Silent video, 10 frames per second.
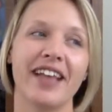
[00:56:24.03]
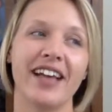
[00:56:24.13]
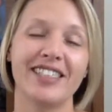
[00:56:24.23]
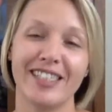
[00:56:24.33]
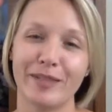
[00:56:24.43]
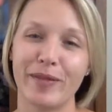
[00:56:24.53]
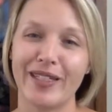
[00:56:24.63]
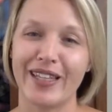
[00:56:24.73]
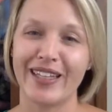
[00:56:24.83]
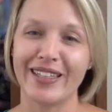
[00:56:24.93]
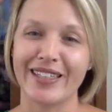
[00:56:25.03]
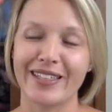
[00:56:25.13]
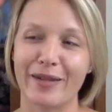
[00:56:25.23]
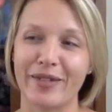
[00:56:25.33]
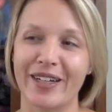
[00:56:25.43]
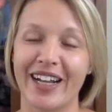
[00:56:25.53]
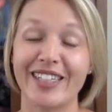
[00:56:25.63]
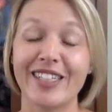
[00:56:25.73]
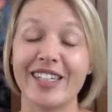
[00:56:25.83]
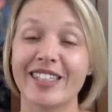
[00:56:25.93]
She's been knitting this summer, and
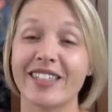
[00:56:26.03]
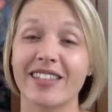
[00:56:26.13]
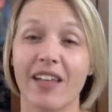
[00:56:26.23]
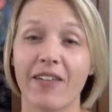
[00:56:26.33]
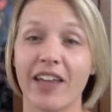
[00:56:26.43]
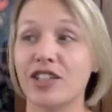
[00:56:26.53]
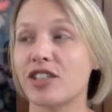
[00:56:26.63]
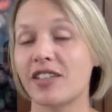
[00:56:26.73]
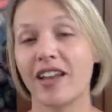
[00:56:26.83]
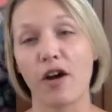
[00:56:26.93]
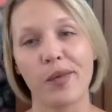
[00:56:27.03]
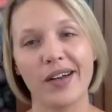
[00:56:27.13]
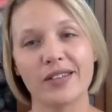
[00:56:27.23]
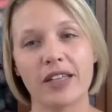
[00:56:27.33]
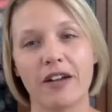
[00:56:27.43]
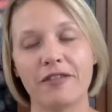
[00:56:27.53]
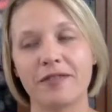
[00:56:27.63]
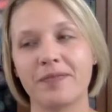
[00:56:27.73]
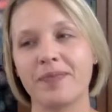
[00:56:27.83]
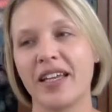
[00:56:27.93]
she is just loving it. She's knitting all by herself.
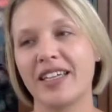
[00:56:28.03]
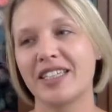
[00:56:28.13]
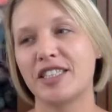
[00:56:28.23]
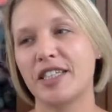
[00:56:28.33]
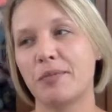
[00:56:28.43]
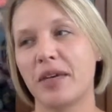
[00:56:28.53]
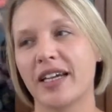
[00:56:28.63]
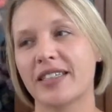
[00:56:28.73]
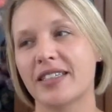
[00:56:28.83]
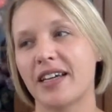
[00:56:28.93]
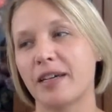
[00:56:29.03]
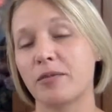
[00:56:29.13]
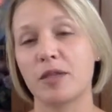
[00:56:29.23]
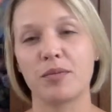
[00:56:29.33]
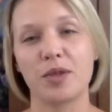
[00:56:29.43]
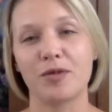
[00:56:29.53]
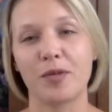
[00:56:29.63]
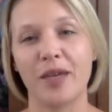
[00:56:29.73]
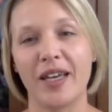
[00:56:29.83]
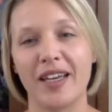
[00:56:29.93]
She picked some beautiful
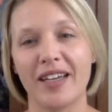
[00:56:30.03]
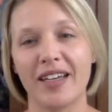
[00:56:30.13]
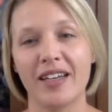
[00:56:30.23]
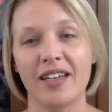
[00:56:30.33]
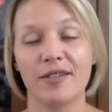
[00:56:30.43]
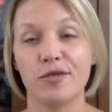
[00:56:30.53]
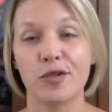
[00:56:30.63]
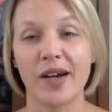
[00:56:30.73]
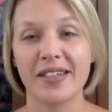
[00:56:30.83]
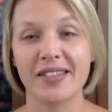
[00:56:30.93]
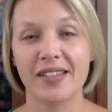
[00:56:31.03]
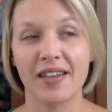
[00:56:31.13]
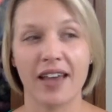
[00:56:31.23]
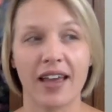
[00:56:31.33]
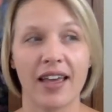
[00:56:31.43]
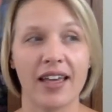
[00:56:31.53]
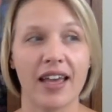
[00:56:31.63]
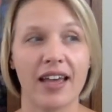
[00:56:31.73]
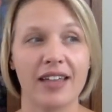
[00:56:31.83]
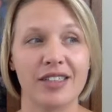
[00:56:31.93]
pink Woolmize DK,
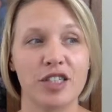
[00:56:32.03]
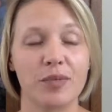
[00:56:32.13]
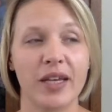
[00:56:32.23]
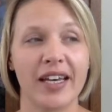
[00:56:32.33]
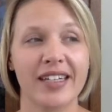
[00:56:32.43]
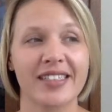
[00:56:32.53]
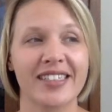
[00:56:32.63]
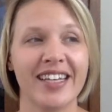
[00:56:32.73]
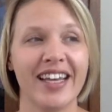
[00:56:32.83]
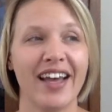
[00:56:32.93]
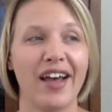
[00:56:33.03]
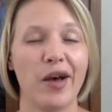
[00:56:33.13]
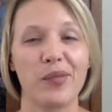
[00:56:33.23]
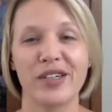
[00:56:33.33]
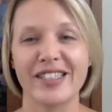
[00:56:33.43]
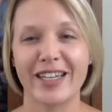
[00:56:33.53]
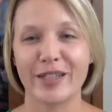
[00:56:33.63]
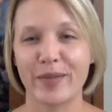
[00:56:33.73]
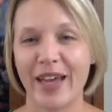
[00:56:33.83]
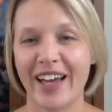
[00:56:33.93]
and she picked a princess
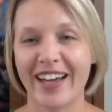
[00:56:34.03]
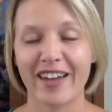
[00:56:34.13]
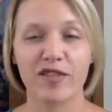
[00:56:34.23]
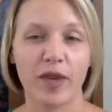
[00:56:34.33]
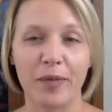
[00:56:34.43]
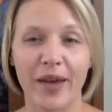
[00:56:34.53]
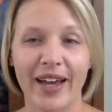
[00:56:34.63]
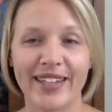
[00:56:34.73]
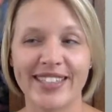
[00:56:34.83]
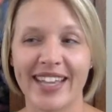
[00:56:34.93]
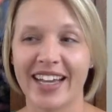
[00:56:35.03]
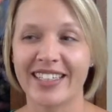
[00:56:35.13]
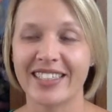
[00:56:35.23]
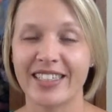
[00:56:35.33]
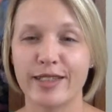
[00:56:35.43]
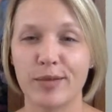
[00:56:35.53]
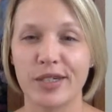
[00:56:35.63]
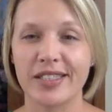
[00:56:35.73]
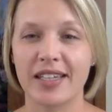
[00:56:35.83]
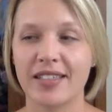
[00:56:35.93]
bag out of my bag stash, Disney
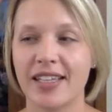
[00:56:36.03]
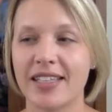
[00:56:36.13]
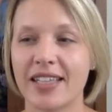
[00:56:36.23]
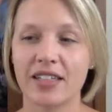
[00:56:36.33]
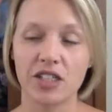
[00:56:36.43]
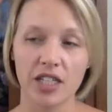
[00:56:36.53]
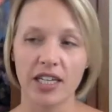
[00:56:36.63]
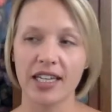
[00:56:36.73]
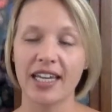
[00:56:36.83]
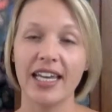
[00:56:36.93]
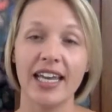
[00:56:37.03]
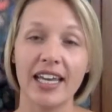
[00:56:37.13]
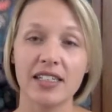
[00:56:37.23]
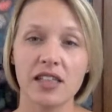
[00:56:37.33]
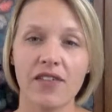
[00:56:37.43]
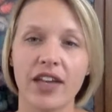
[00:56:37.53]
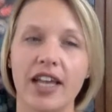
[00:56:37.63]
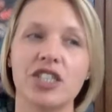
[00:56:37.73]
princesses, and she is loving it.